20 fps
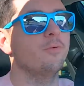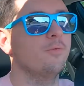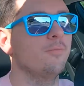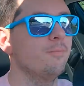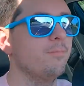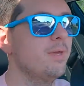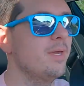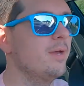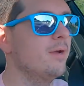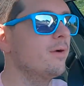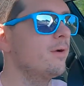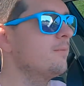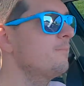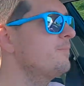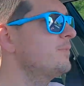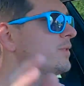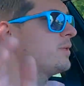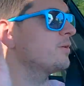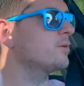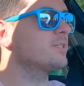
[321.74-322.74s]
view mirror.
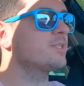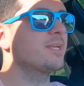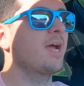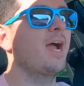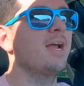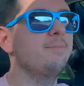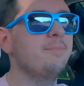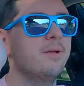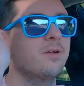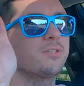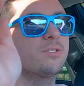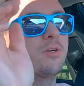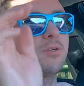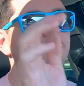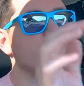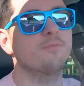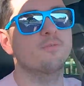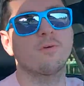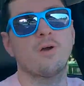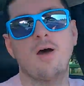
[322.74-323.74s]
Your side mirrors are
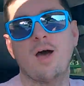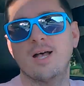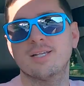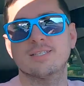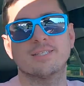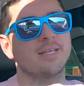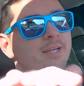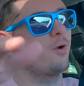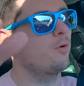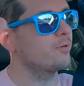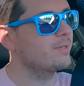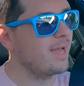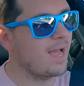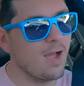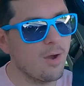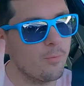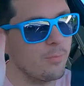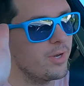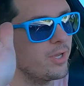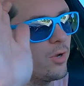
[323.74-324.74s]
defrost. They go
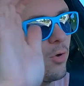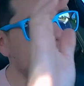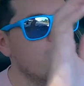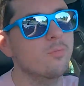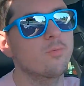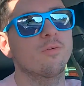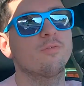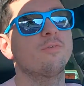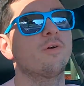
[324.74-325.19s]
down when you go in